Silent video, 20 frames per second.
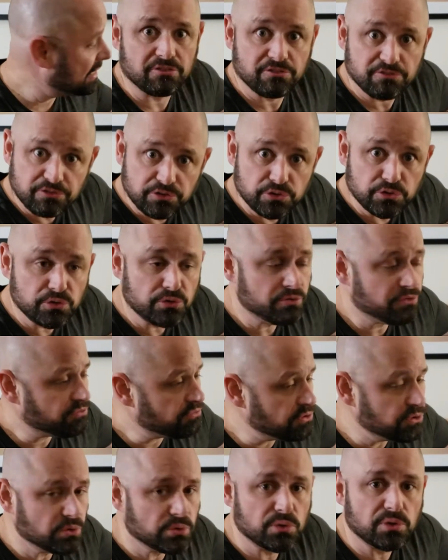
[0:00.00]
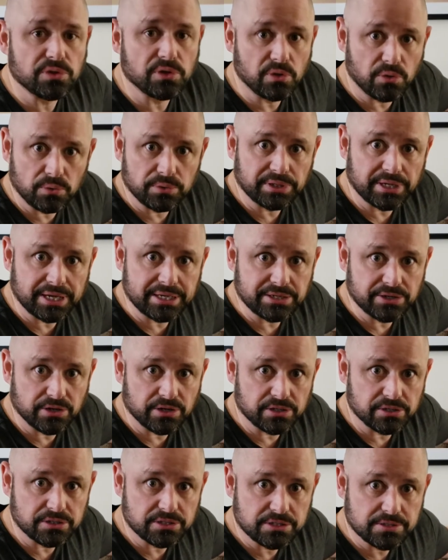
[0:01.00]
Food, fuel, the whole 9
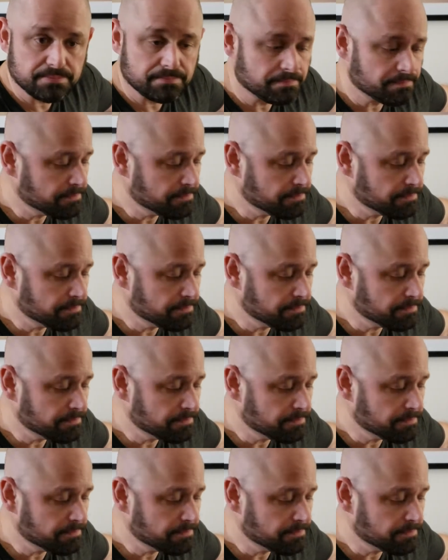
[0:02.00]
yards.